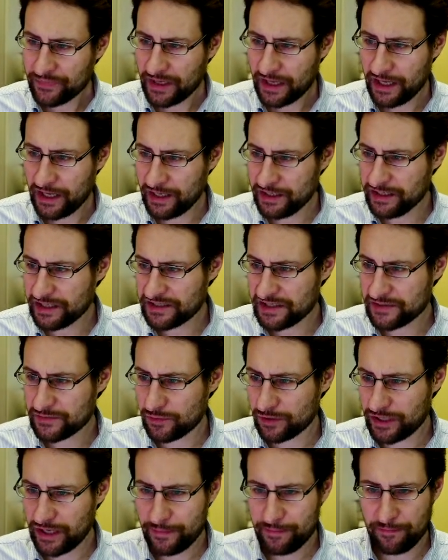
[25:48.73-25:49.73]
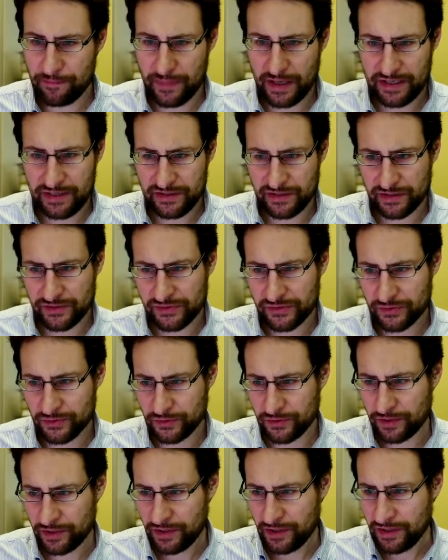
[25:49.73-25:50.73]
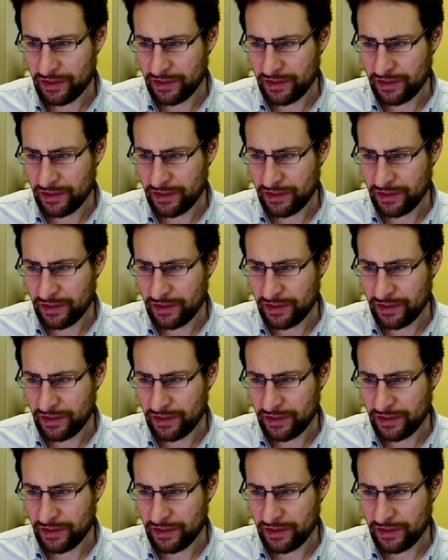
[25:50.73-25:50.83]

And yeah, that's what I meant here. So